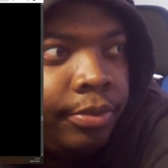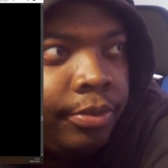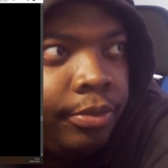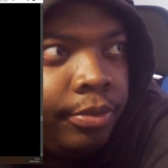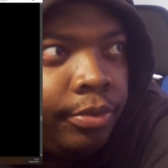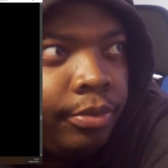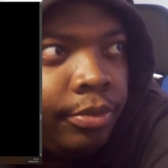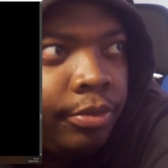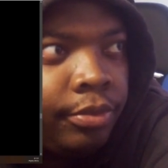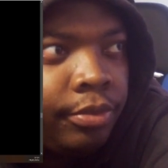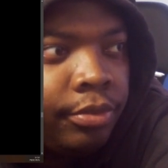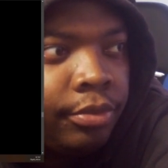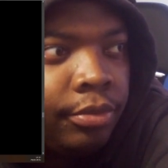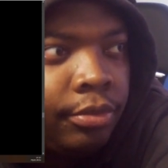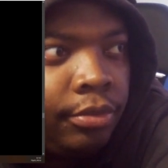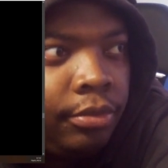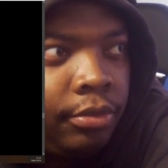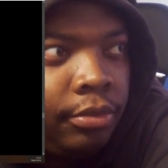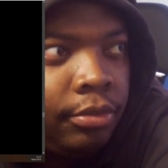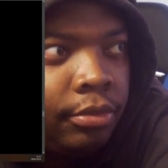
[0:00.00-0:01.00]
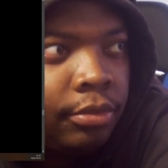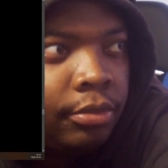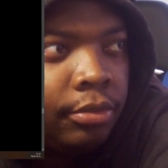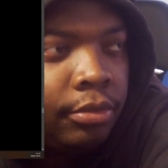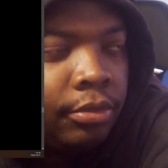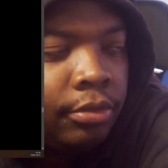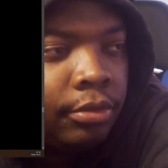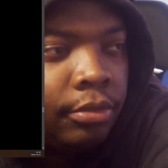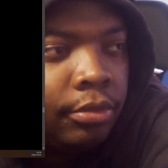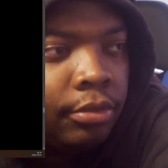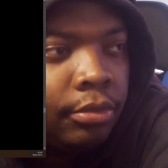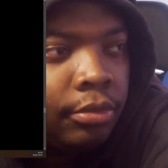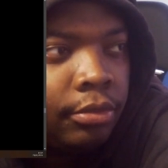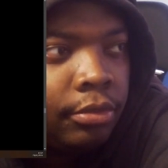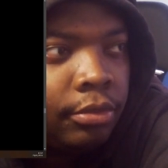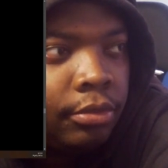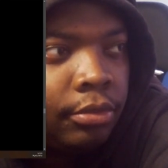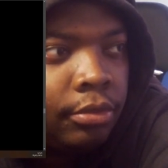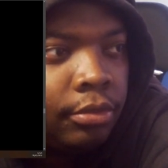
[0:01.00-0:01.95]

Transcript: (no one is talking)